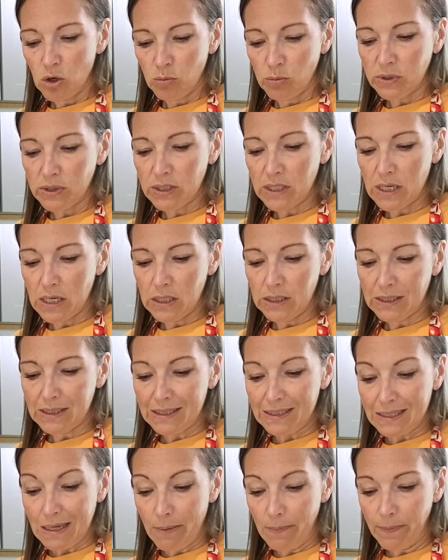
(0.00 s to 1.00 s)
almost need
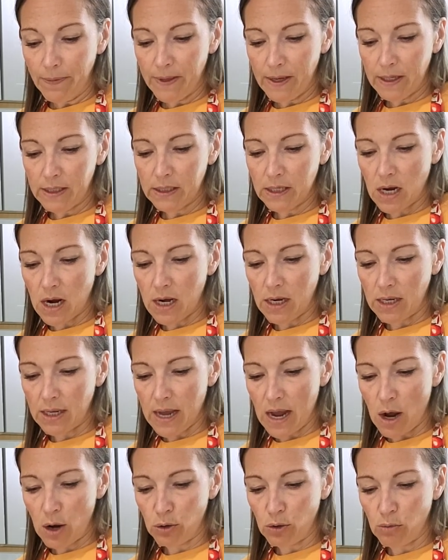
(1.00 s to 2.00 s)
something to kind of
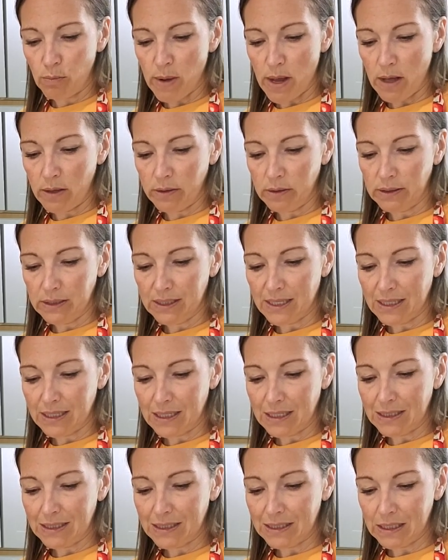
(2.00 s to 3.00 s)
counterbalance that
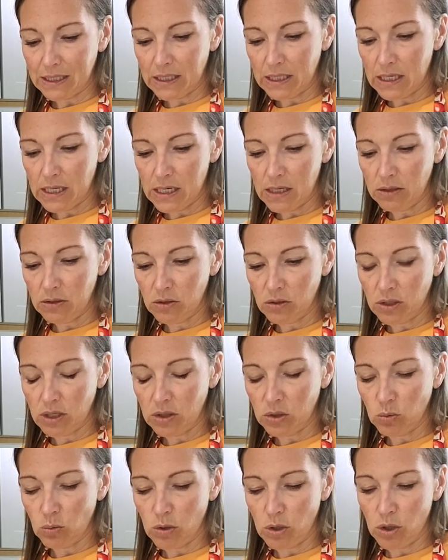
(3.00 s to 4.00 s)
acidity. So
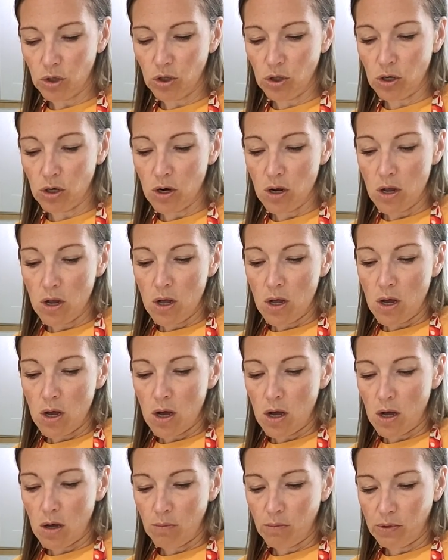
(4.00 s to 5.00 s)
that's where your
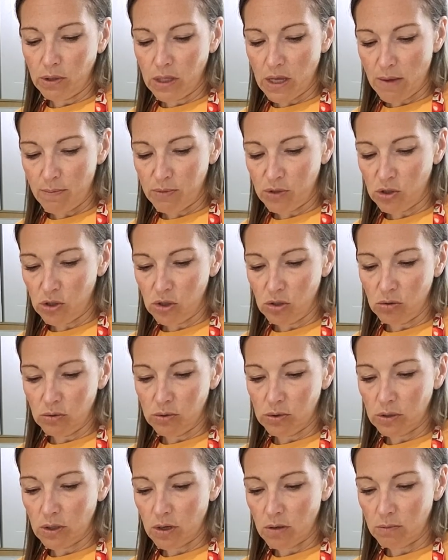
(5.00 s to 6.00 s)
lemon
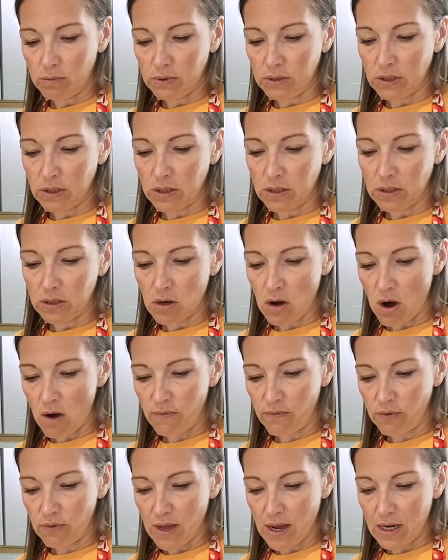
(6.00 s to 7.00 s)
juice comes in to
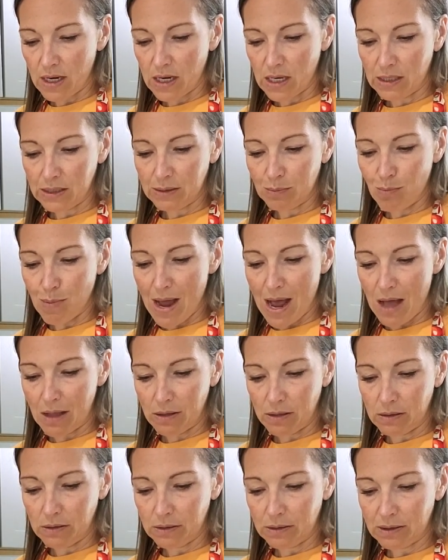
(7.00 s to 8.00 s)
offer that nice
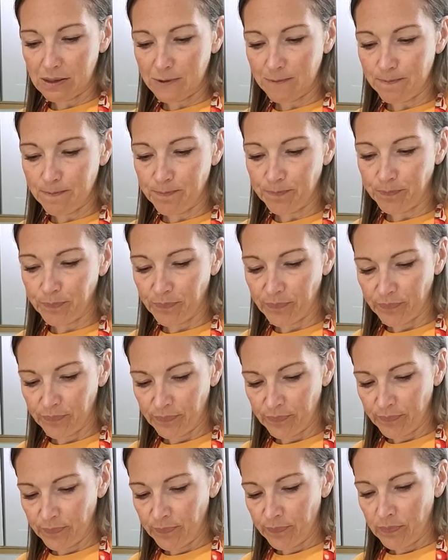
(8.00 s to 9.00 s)
balance.
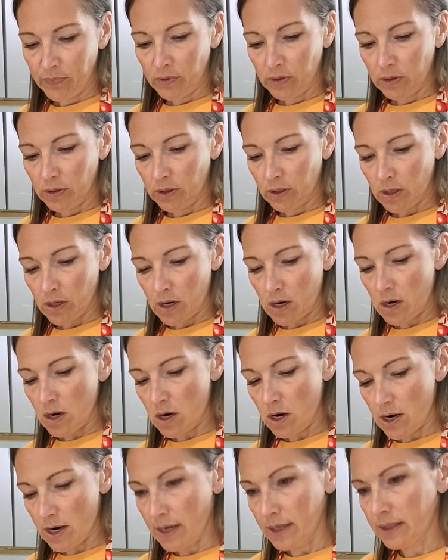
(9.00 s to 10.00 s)

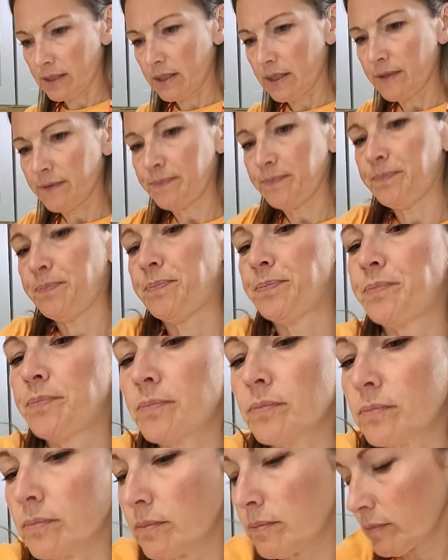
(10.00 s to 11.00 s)
All right.
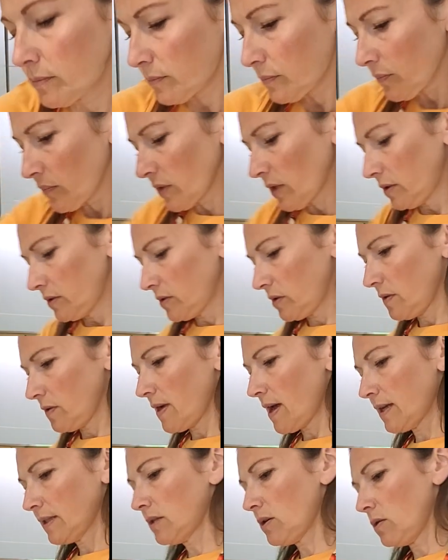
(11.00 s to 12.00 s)
So
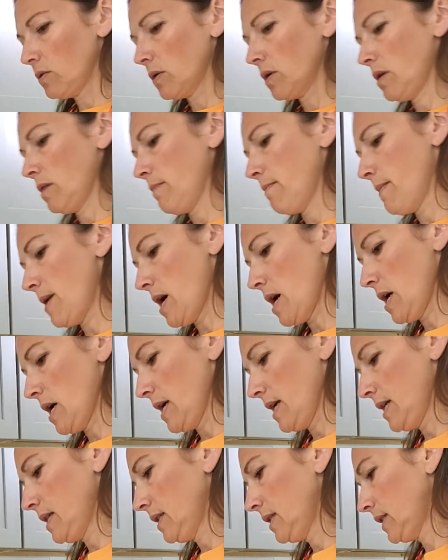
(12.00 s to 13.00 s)
that's all
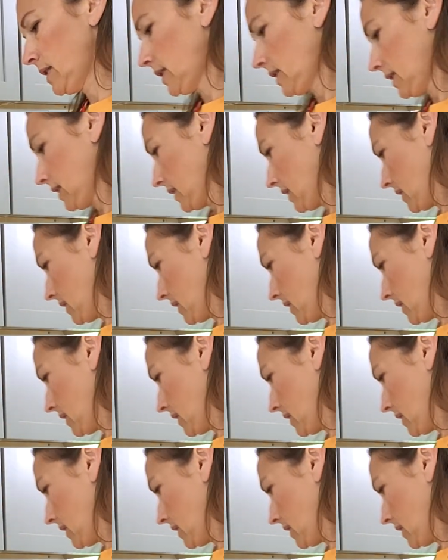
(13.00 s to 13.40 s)
combined. So